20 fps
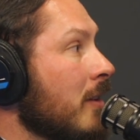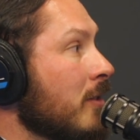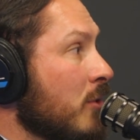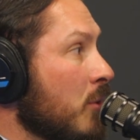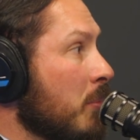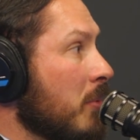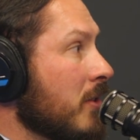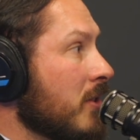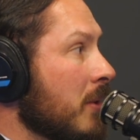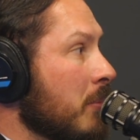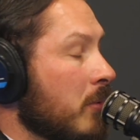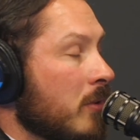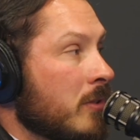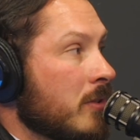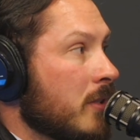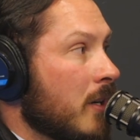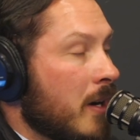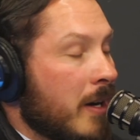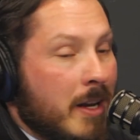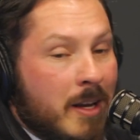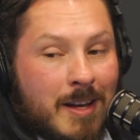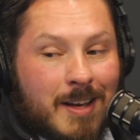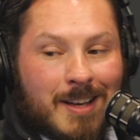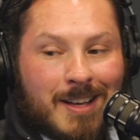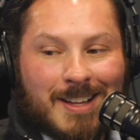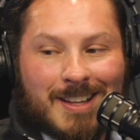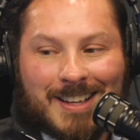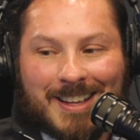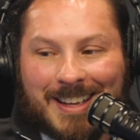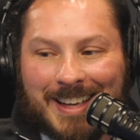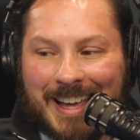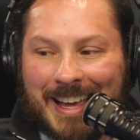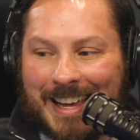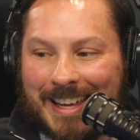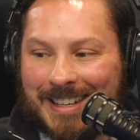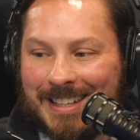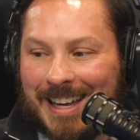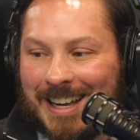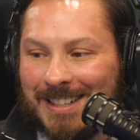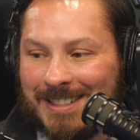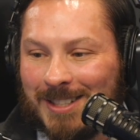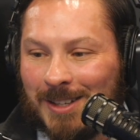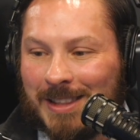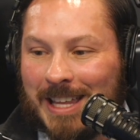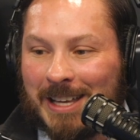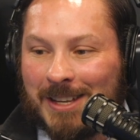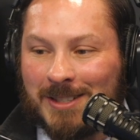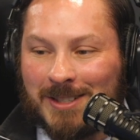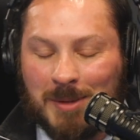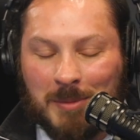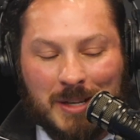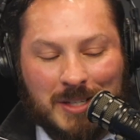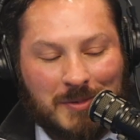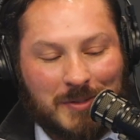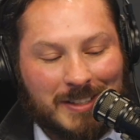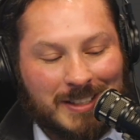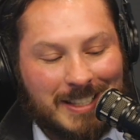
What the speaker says: Super simple. Sorry. And so thank you so much for